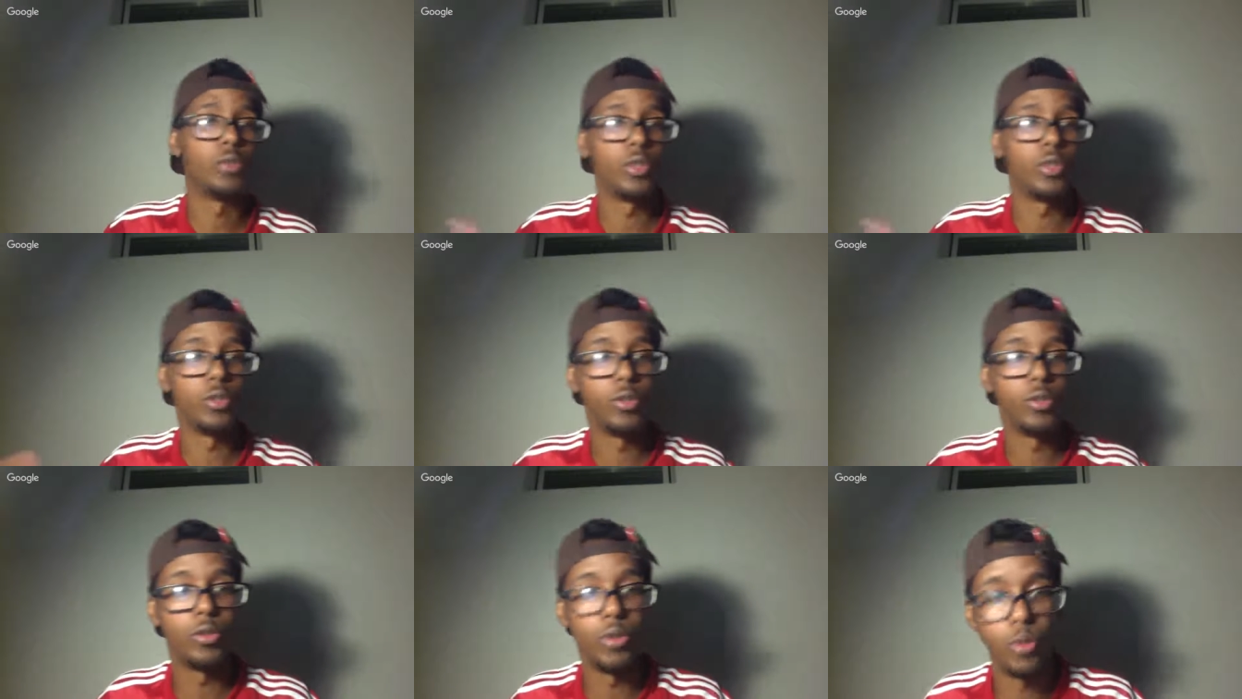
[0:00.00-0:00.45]

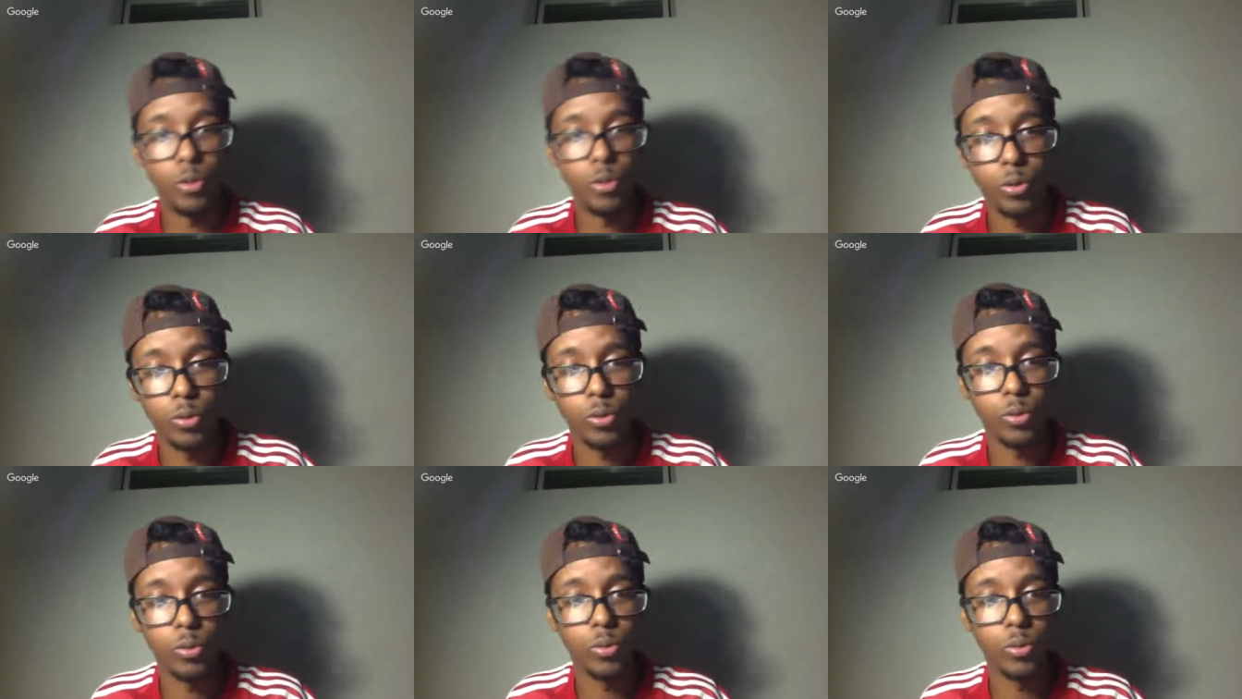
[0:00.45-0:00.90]

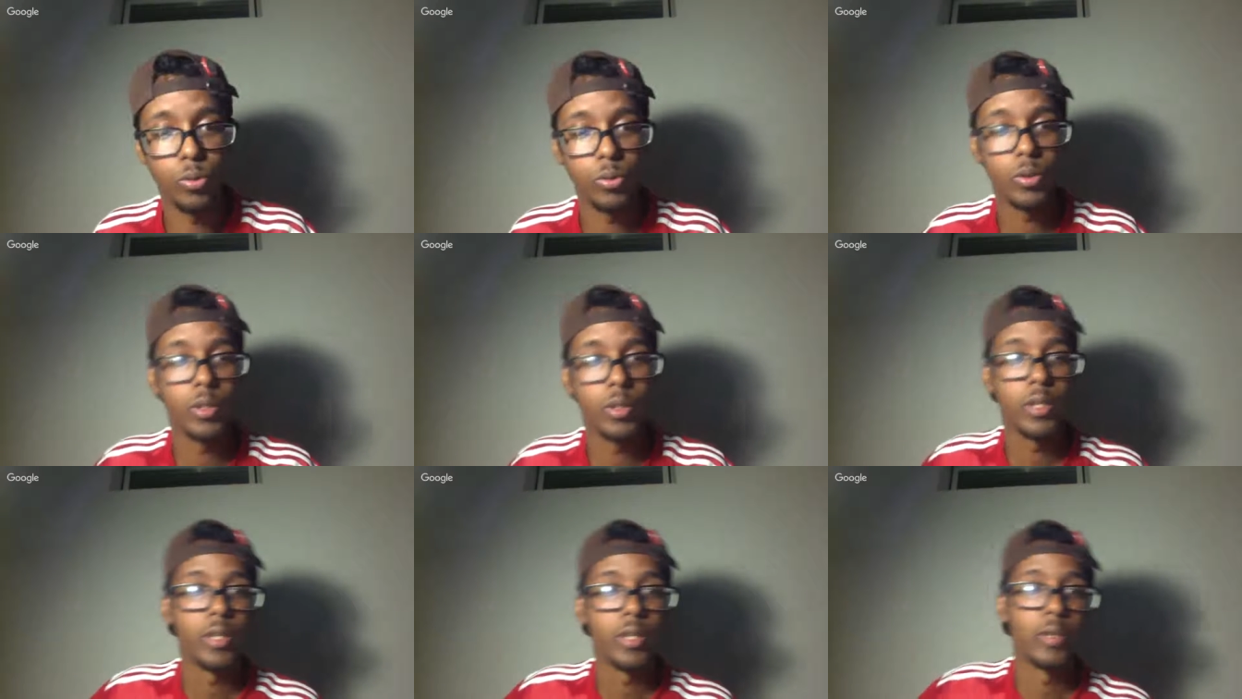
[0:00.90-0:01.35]
do.
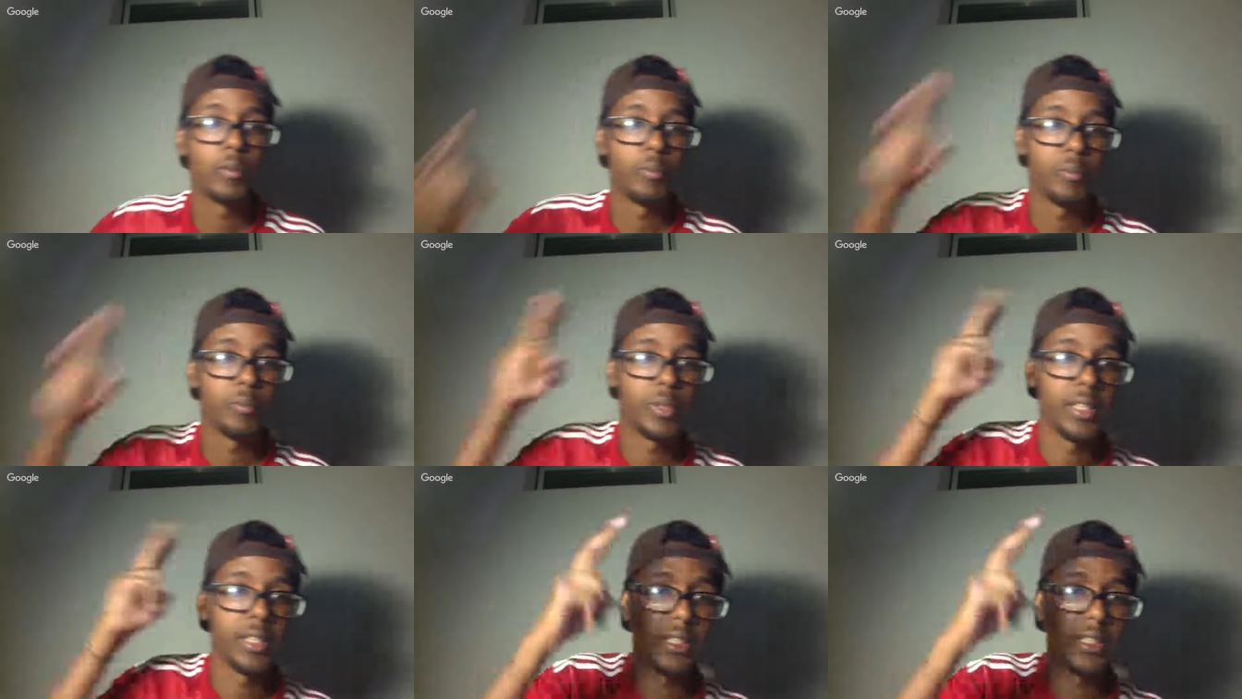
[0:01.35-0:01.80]

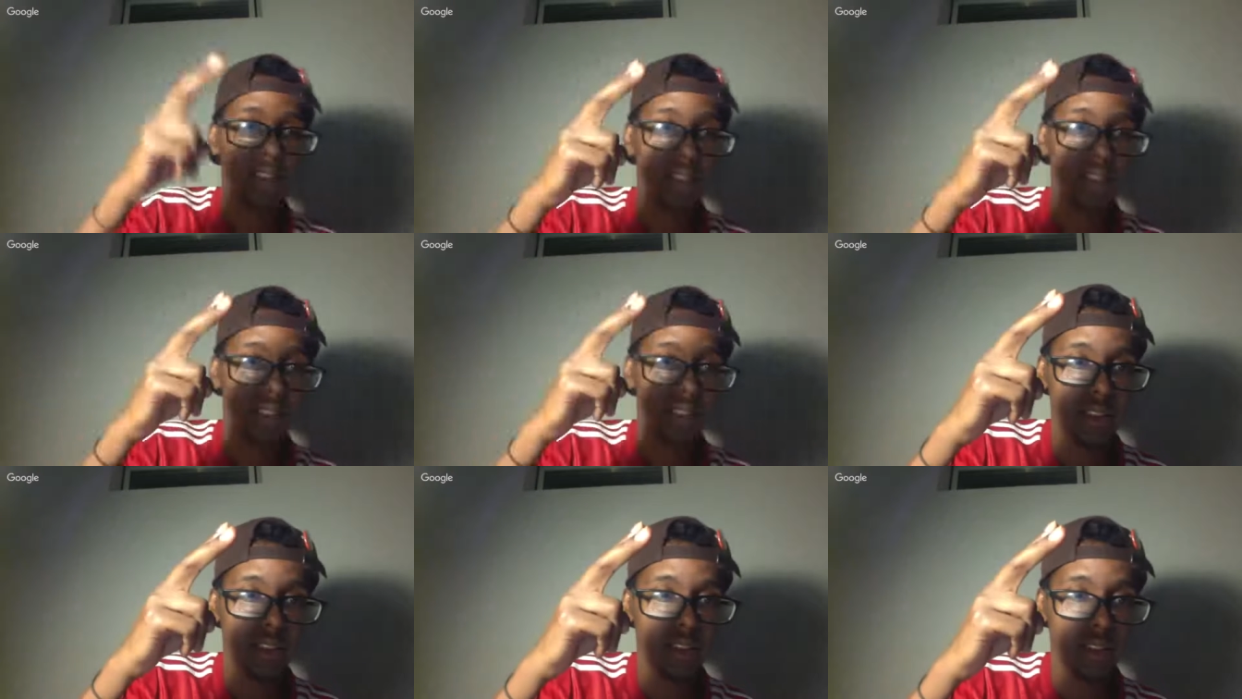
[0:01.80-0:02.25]

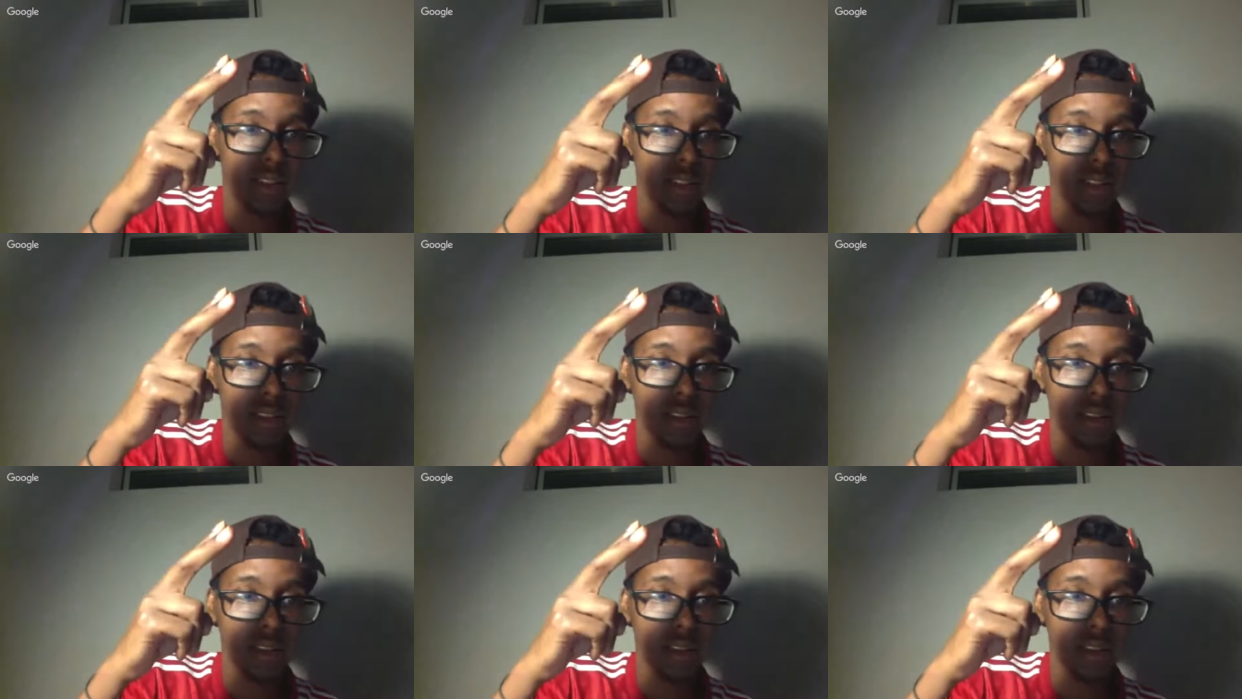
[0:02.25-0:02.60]
Peace.